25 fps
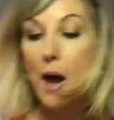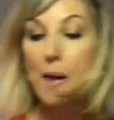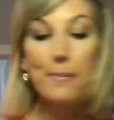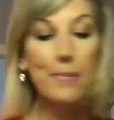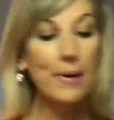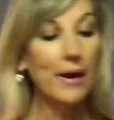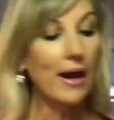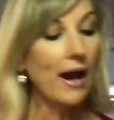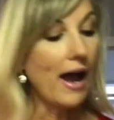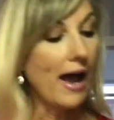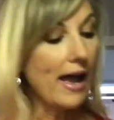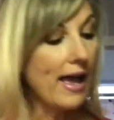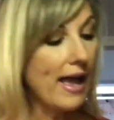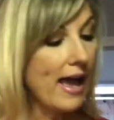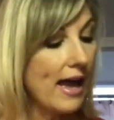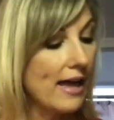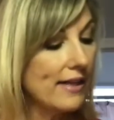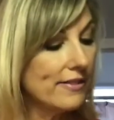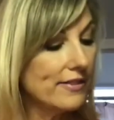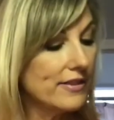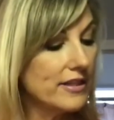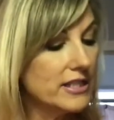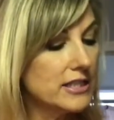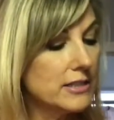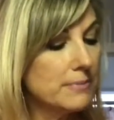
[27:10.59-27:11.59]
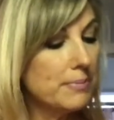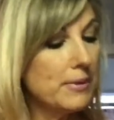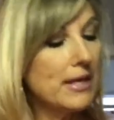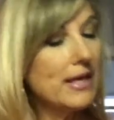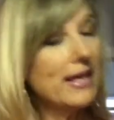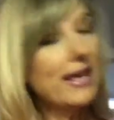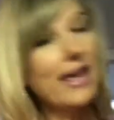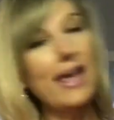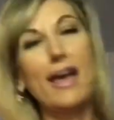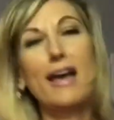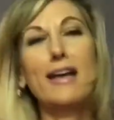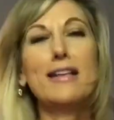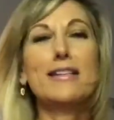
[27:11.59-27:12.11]
But I had these
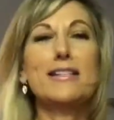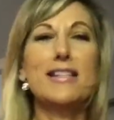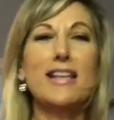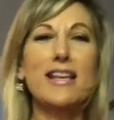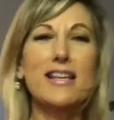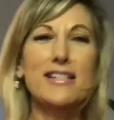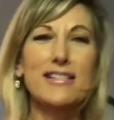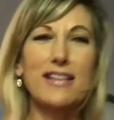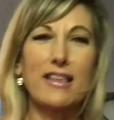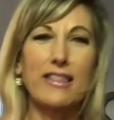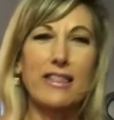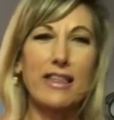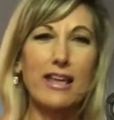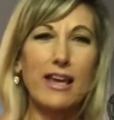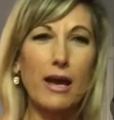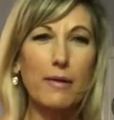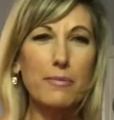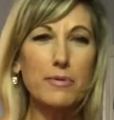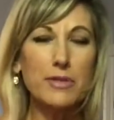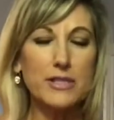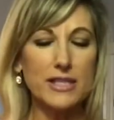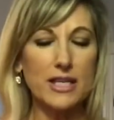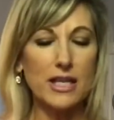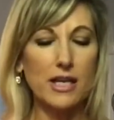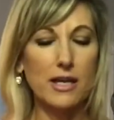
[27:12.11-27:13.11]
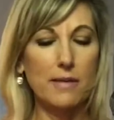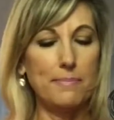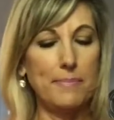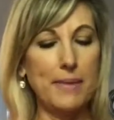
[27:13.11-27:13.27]
pecans because I think I was gonna